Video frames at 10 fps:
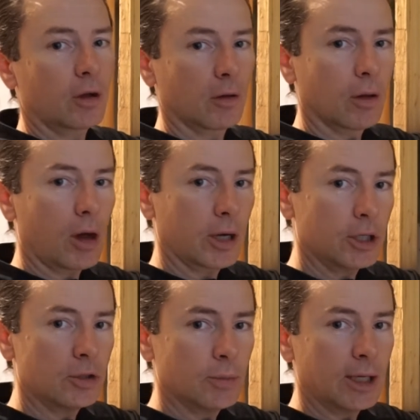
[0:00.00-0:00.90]
a lot of
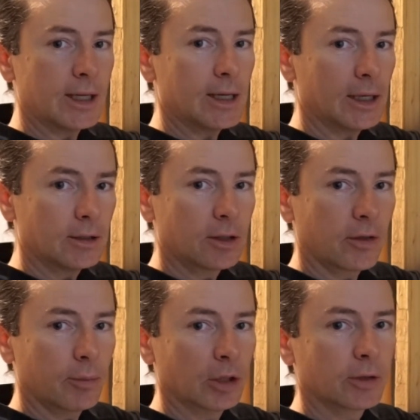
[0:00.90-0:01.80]
humidity into
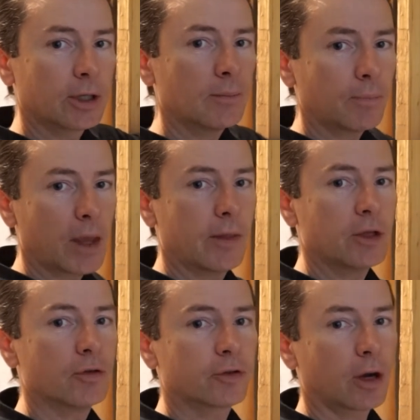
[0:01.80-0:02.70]
the building, and then
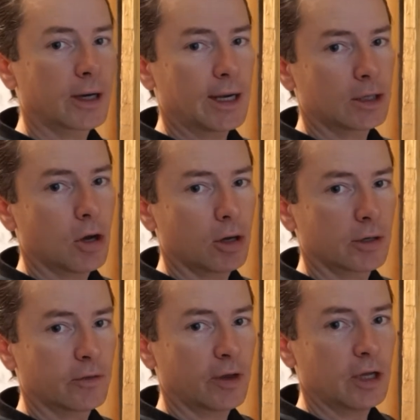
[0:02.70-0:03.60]
you start getting
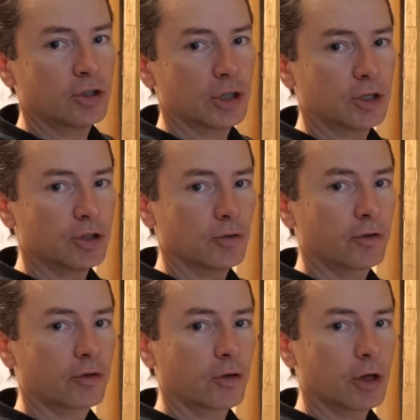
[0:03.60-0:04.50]
condensation issues.
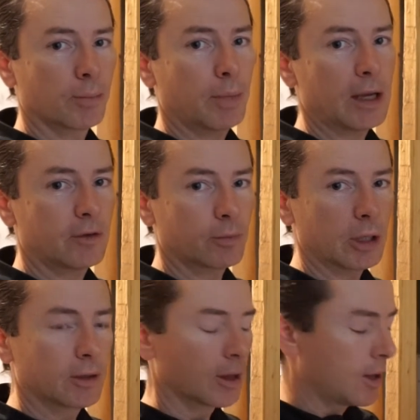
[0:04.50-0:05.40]
So your
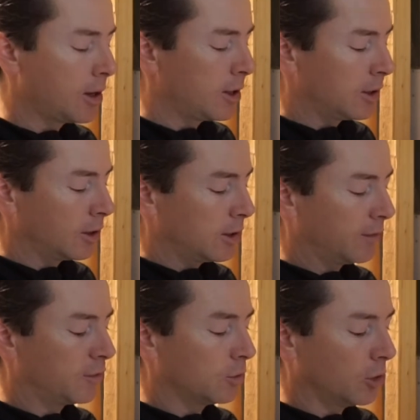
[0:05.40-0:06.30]
basement,
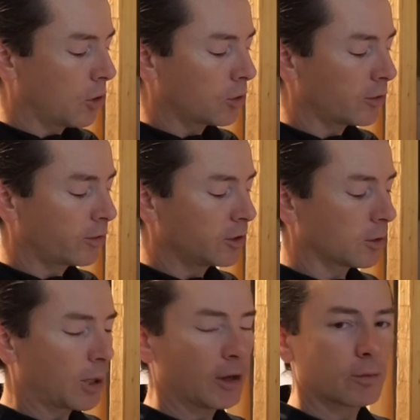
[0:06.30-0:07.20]
if you notice in your
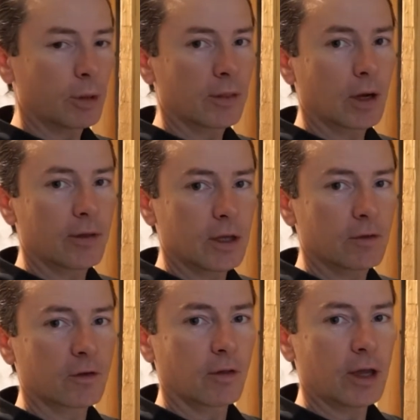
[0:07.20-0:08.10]
basement that on the
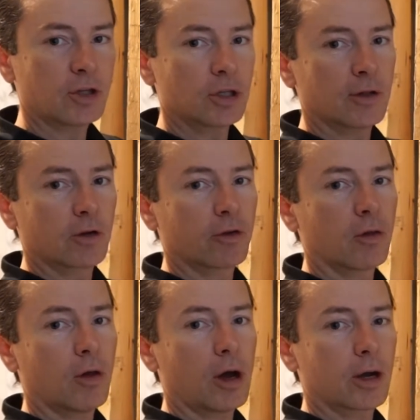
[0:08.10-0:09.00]
insulation there's a
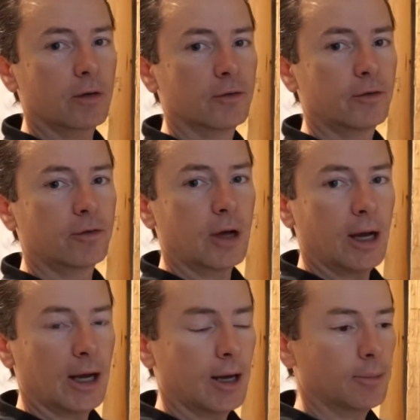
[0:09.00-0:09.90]
lot of
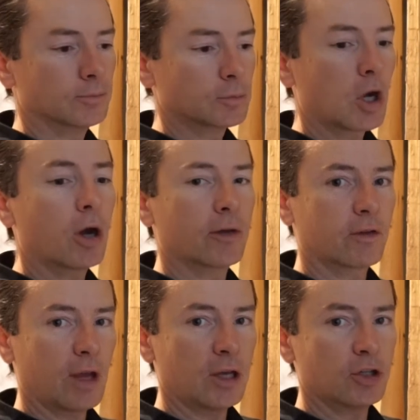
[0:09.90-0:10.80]

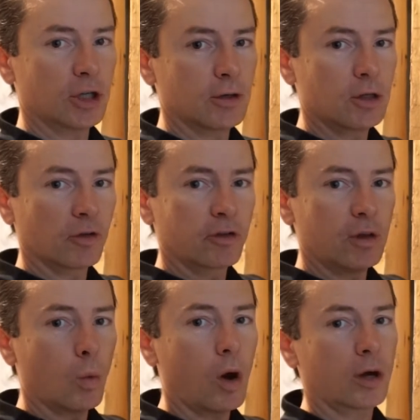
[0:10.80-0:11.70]
condensation, you'll see
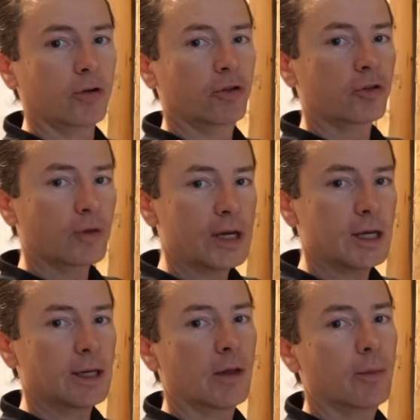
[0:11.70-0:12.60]
water
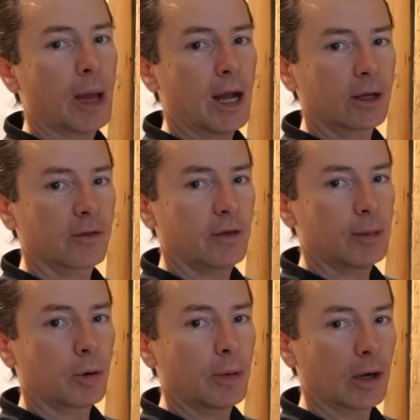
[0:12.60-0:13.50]
streaking down the back of the
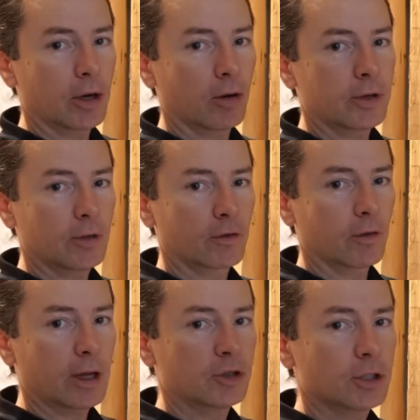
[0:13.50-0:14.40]
vapor barrier on the
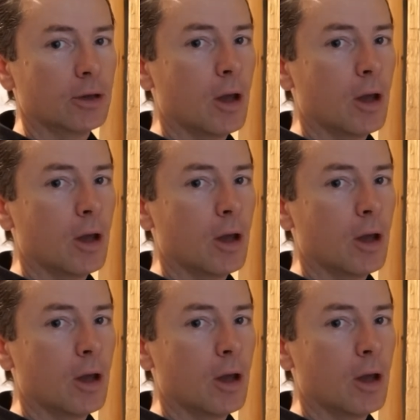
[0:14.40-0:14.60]
insulation.